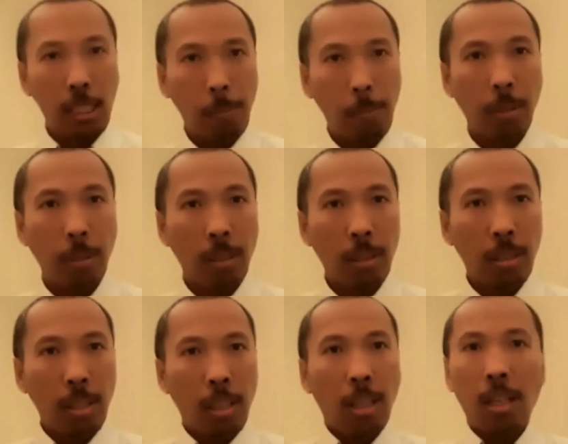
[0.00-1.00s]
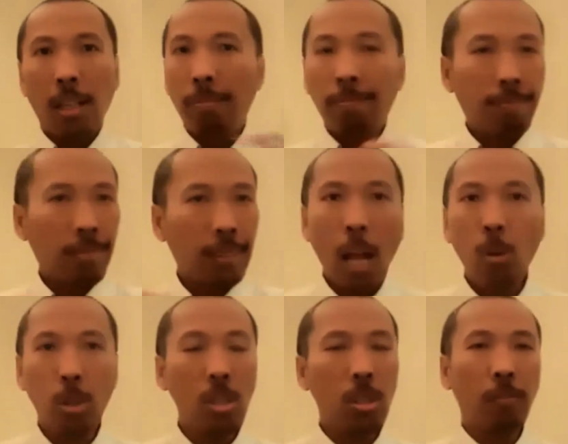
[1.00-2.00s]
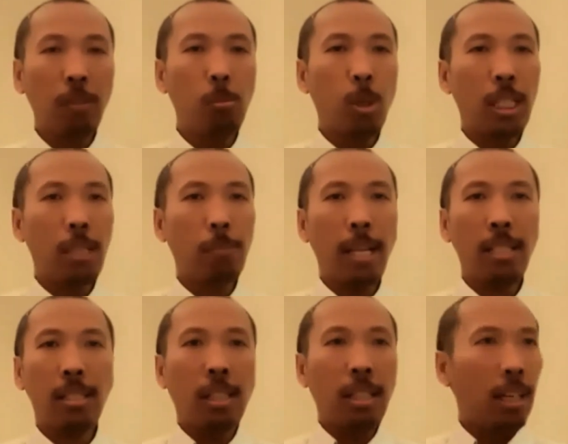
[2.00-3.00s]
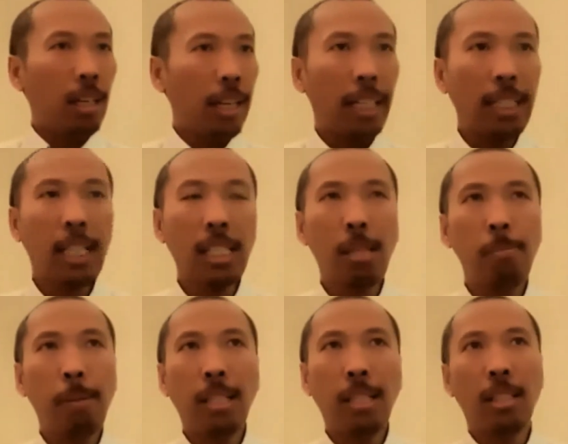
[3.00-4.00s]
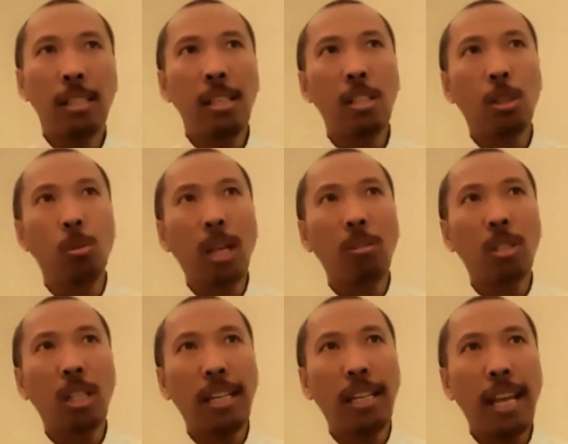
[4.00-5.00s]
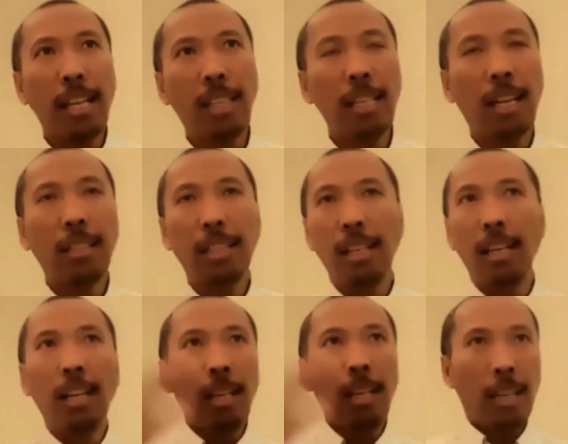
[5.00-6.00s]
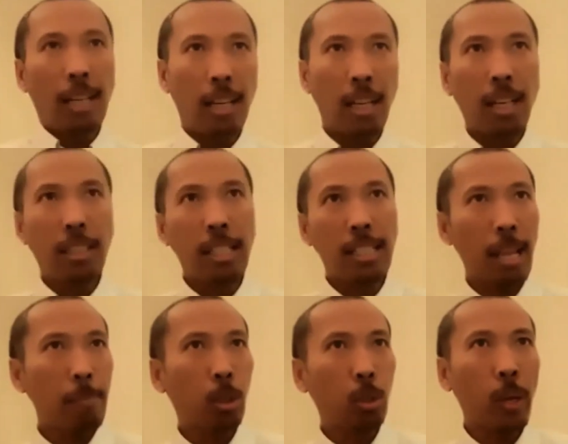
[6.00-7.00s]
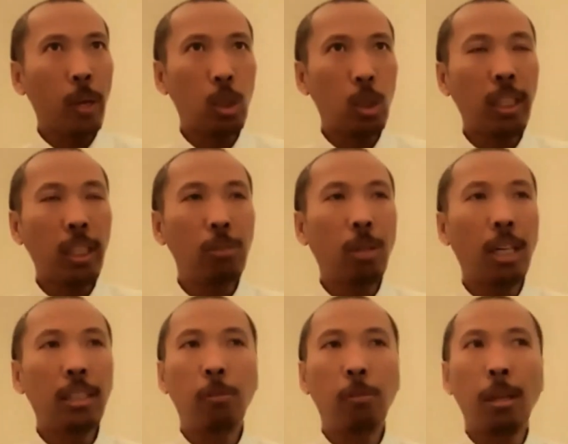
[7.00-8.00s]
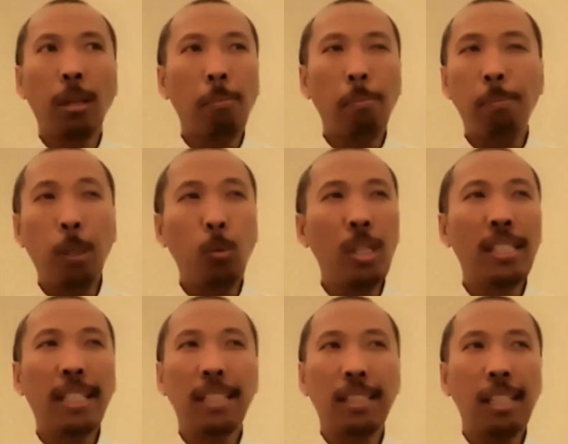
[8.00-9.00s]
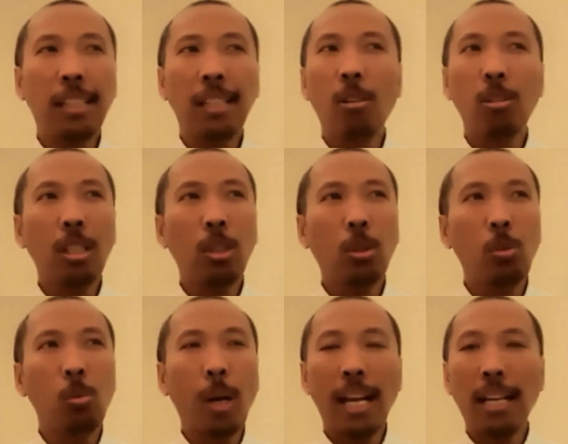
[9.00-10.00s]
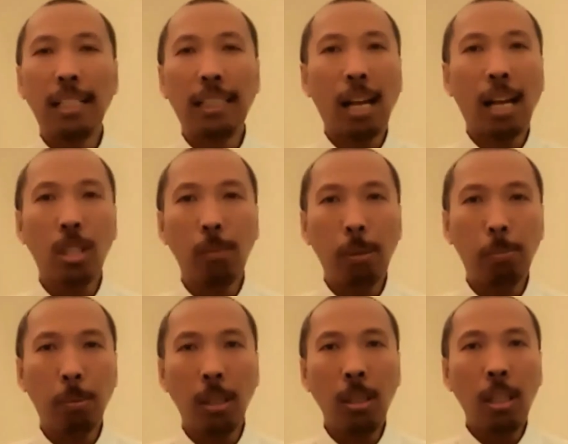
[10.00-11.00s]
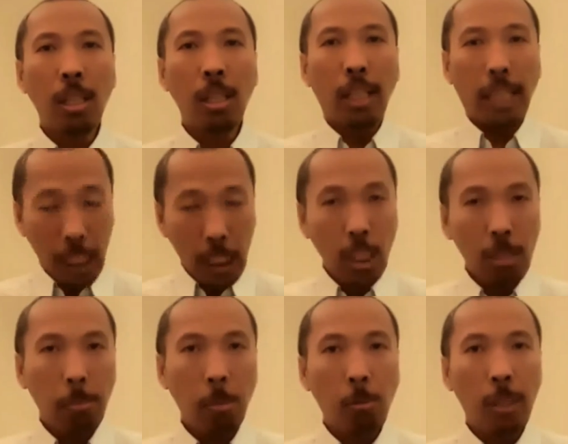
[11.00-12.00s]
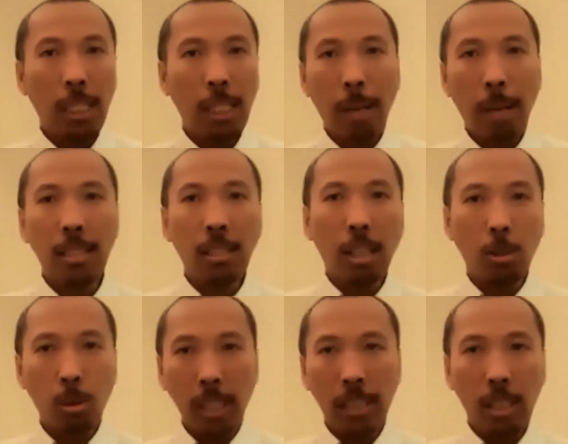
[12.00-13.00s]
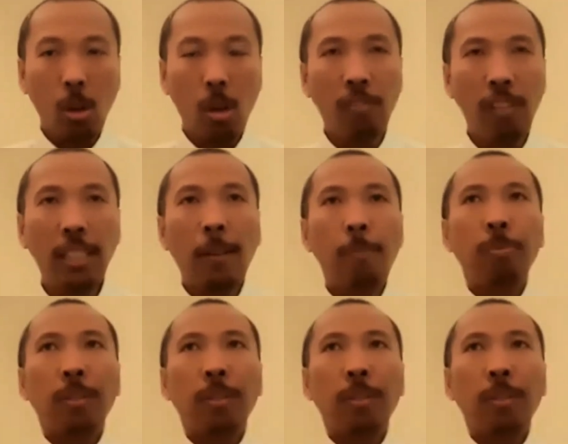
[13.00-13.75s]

people. Thousands of them were displaced. It is estimated that since 2018 until December 2021, there were between 60,000 to 100,000 people, indigenous people, were displaced during this conflict.